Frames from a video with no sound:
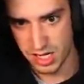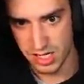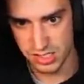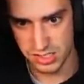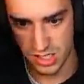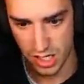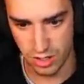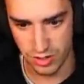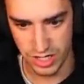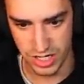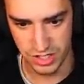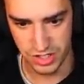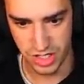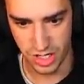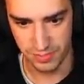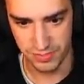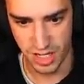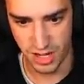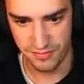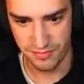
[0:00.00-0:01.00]
on his toe and he
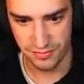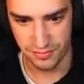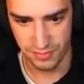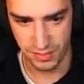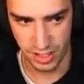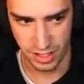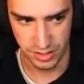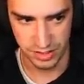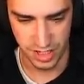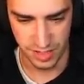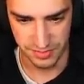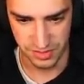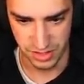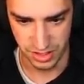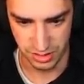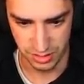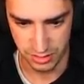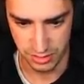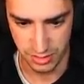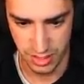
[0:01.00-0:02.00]
jumped off a
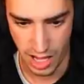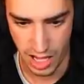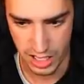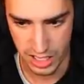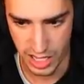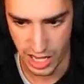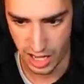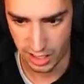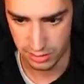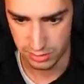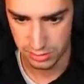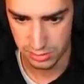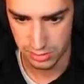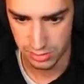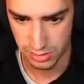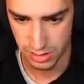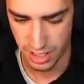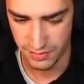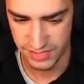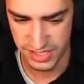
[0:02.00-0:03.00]
dumpster. Heck yeah.
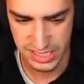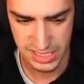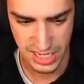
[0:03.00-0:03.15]
Love to